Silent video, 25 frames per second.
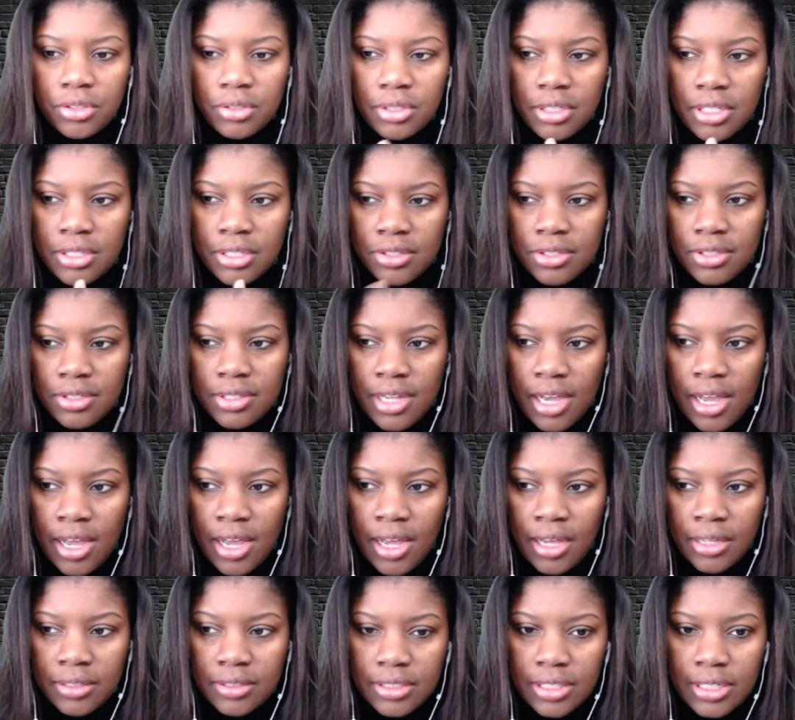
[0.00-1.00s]
It's
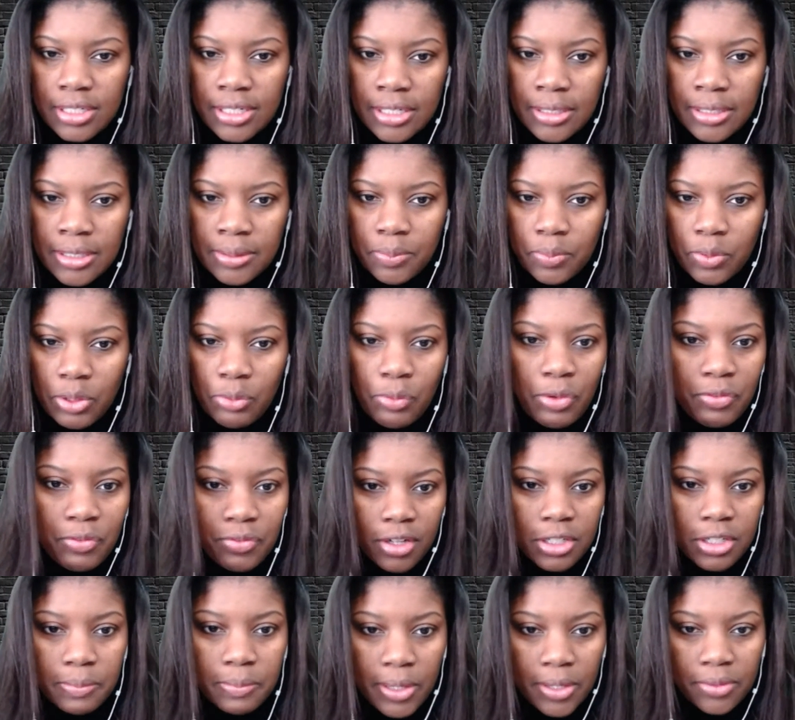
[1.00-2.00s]
not, and we've
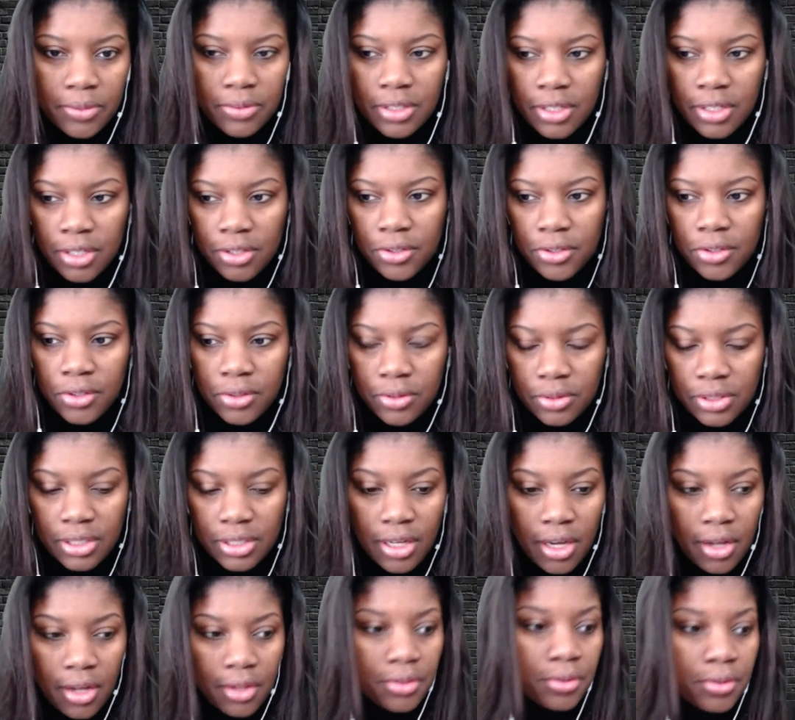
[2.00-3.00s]
talked about the
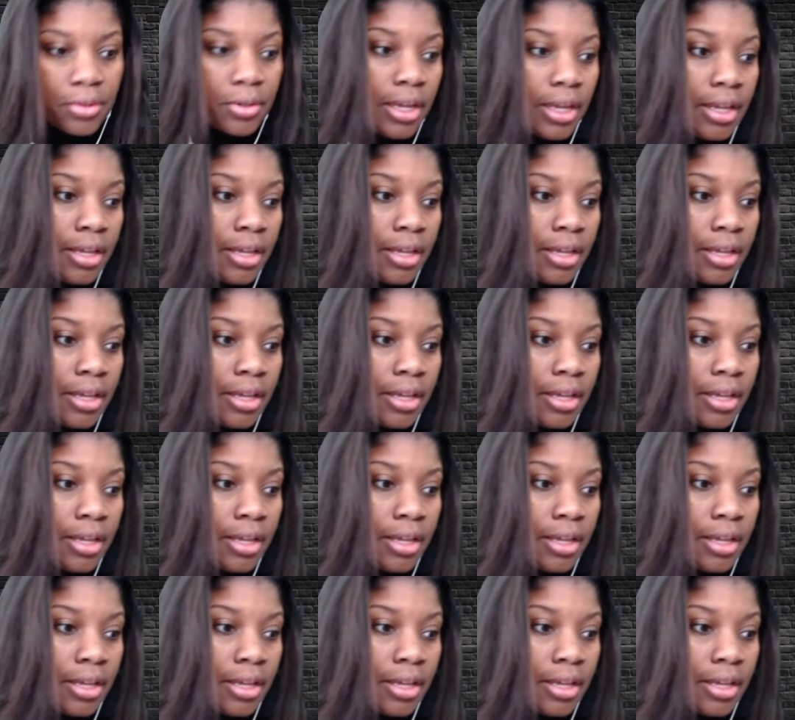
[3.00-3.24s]
other